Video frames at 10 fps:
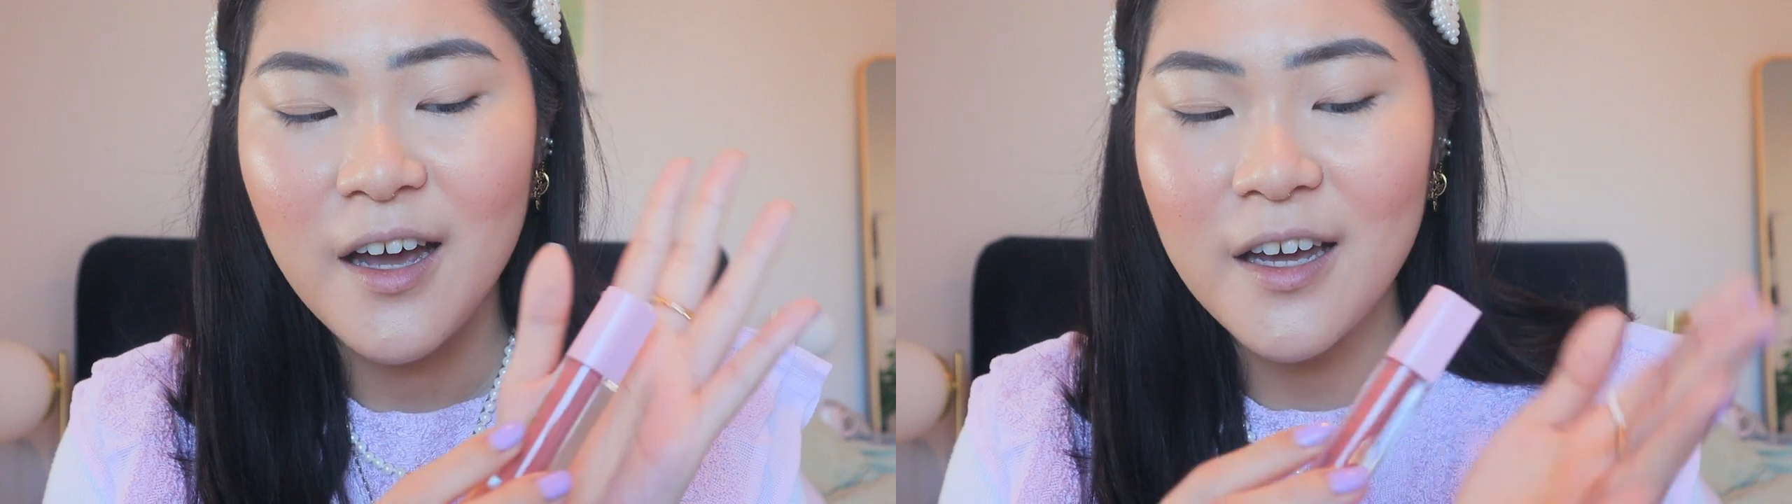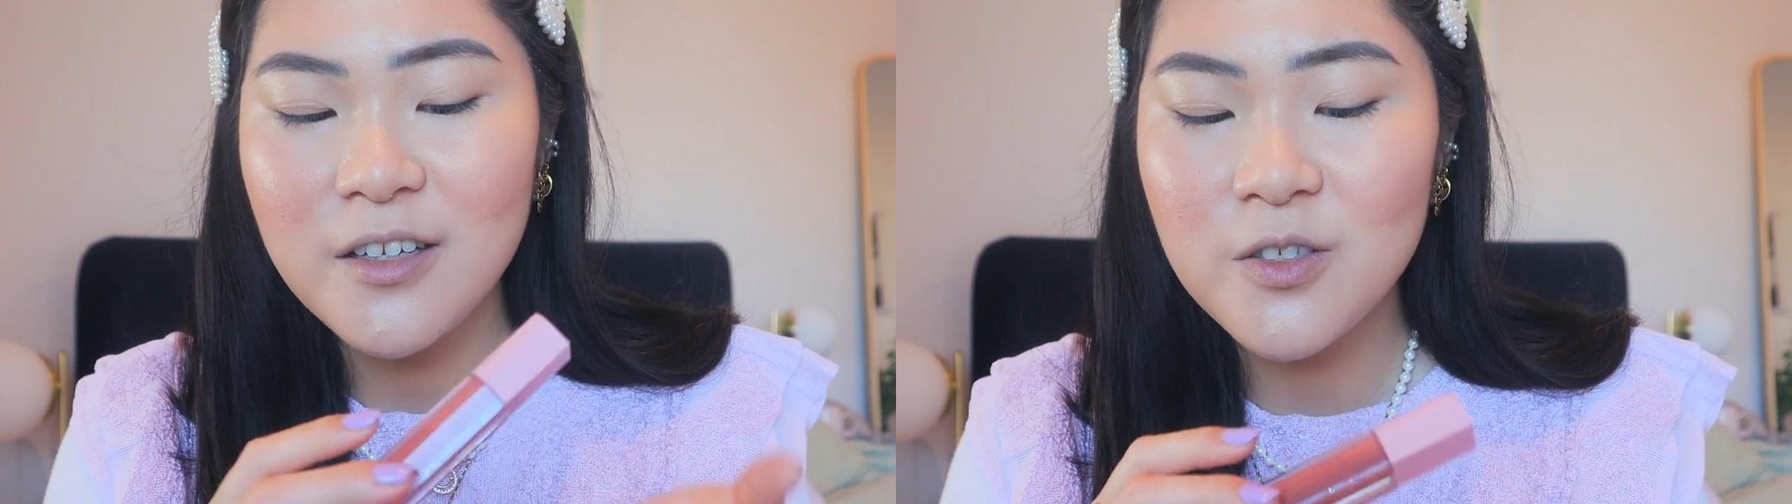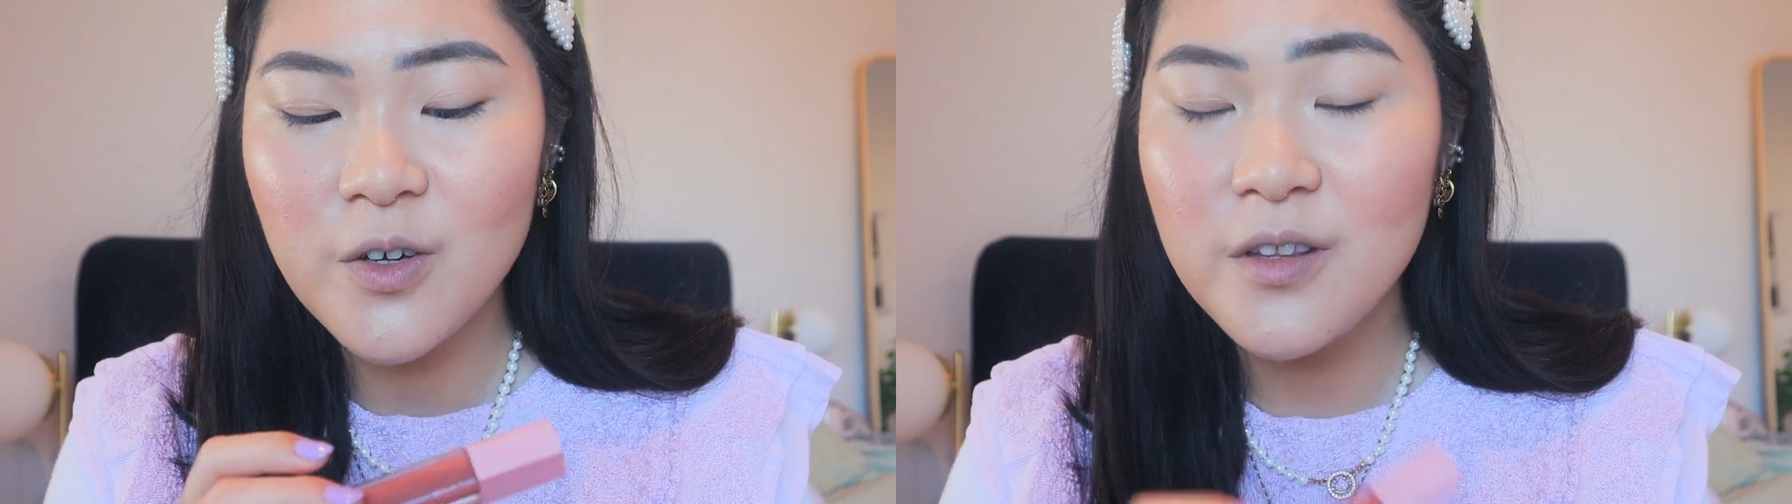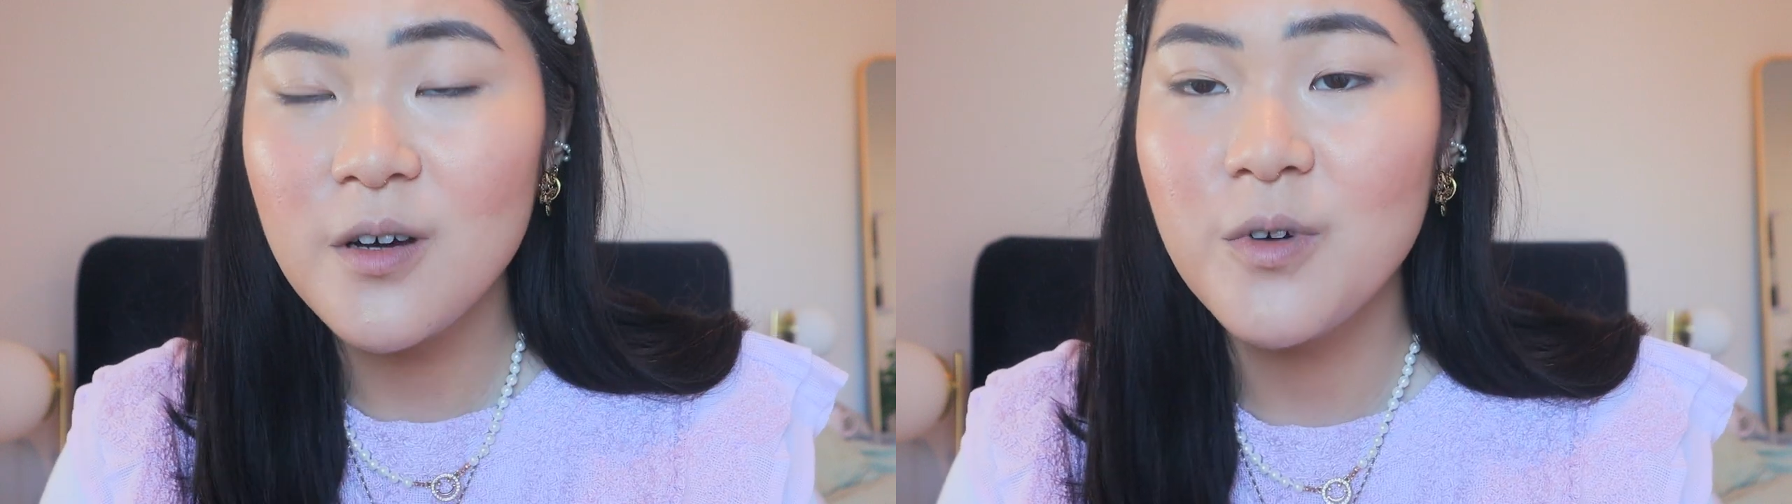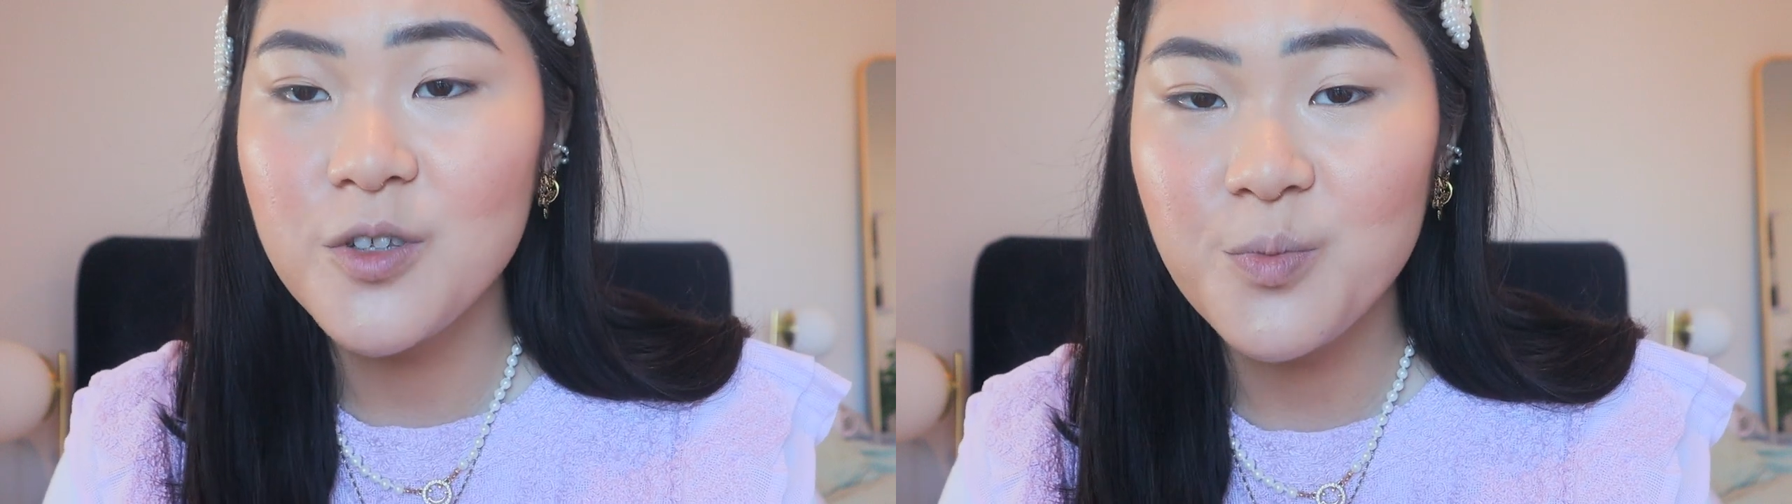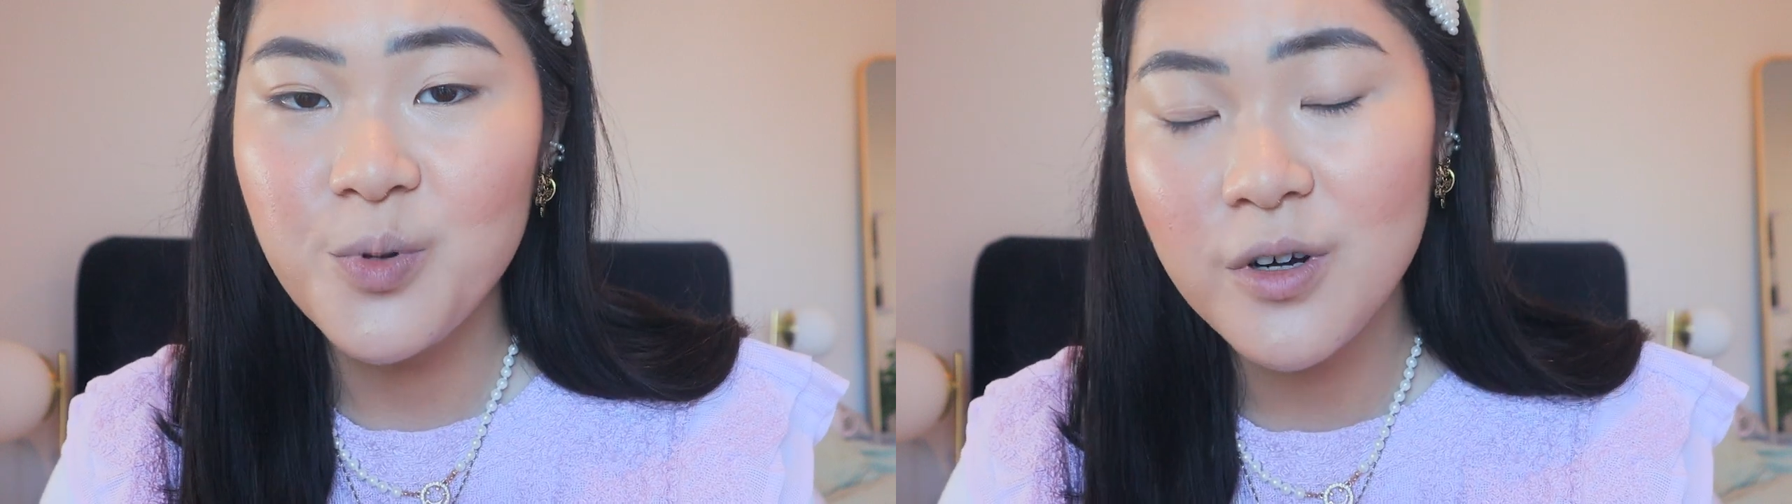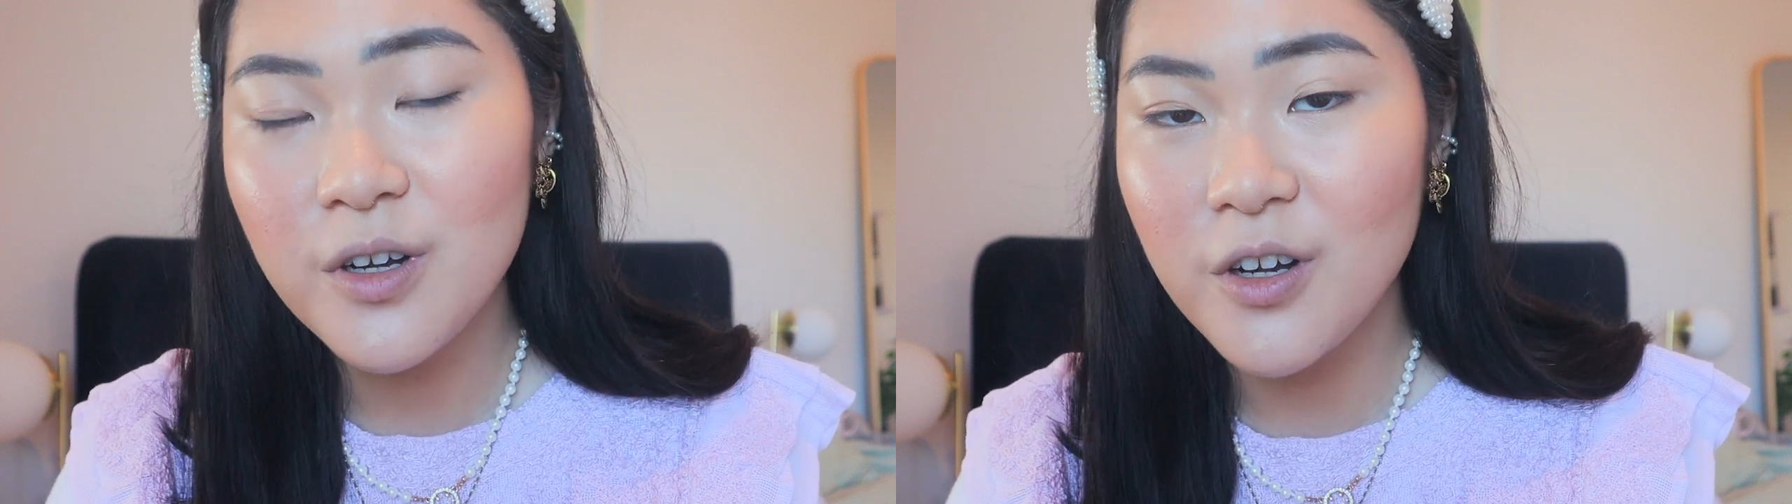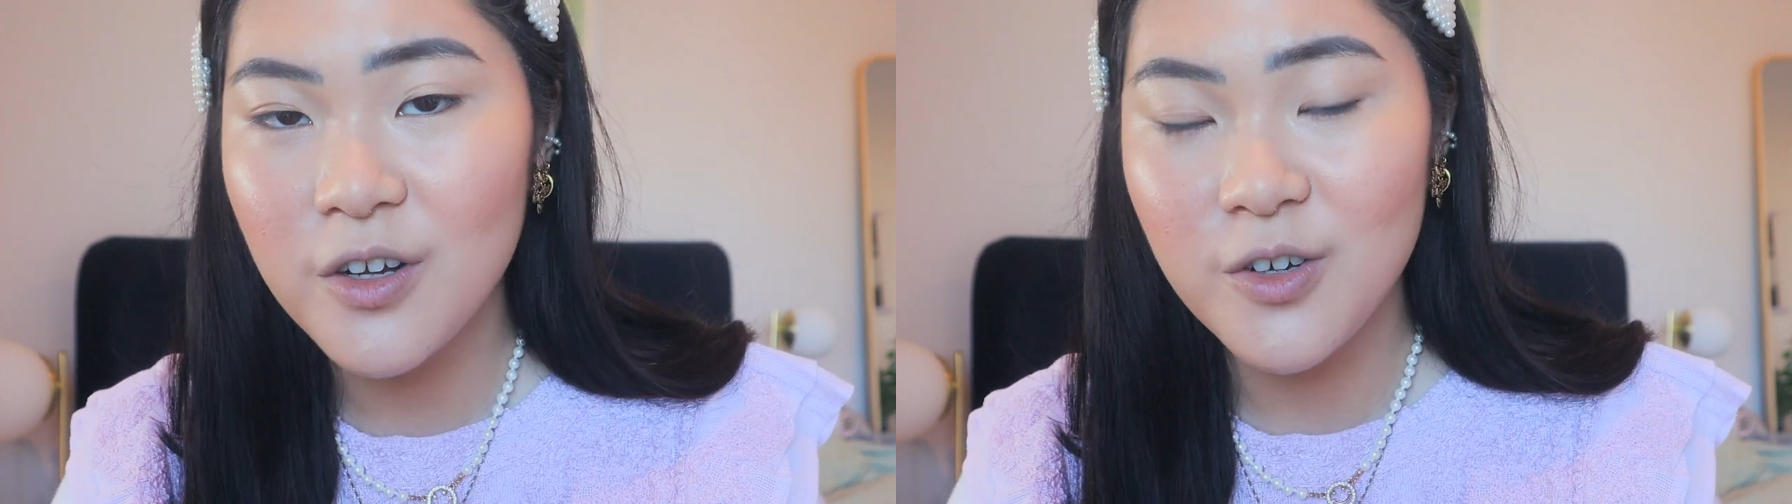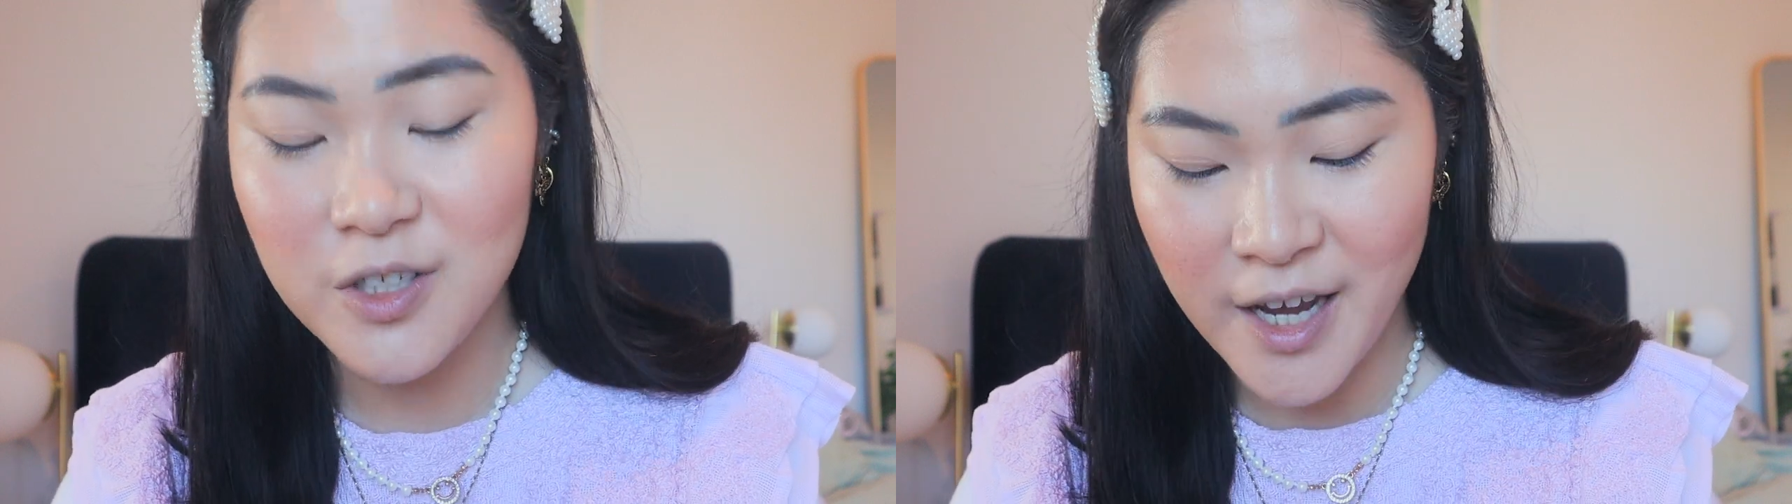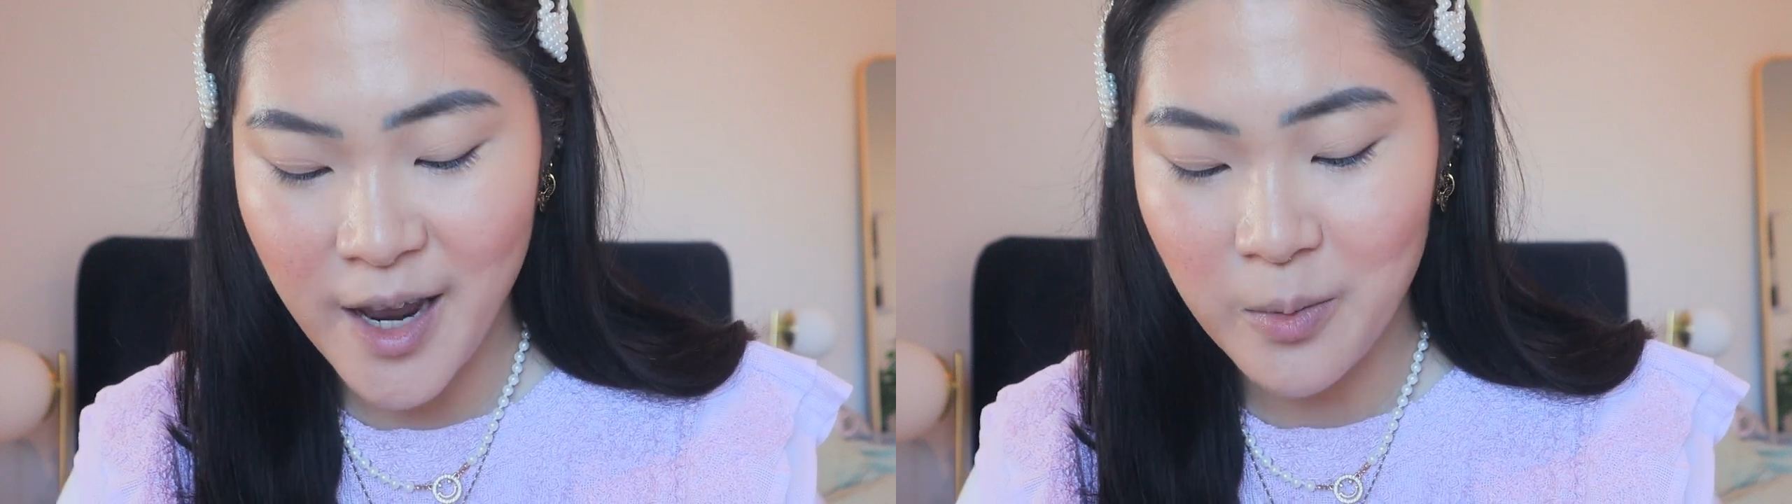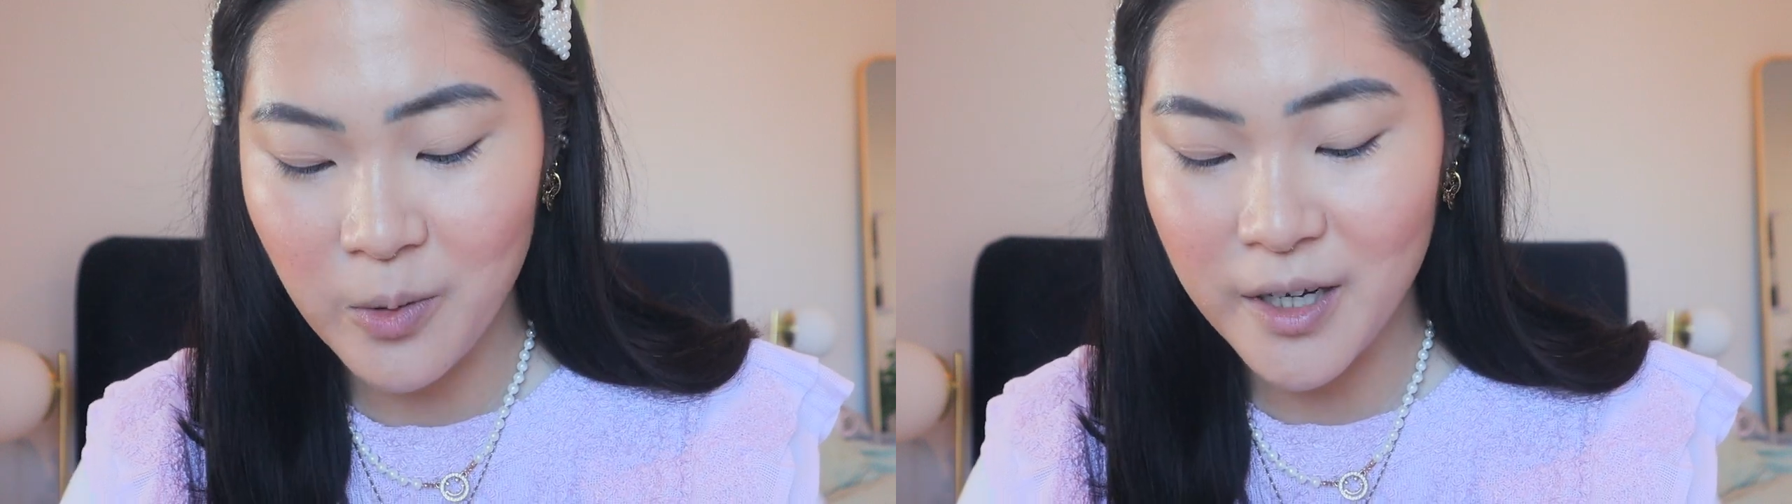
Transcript: It's so that when you put it on your table,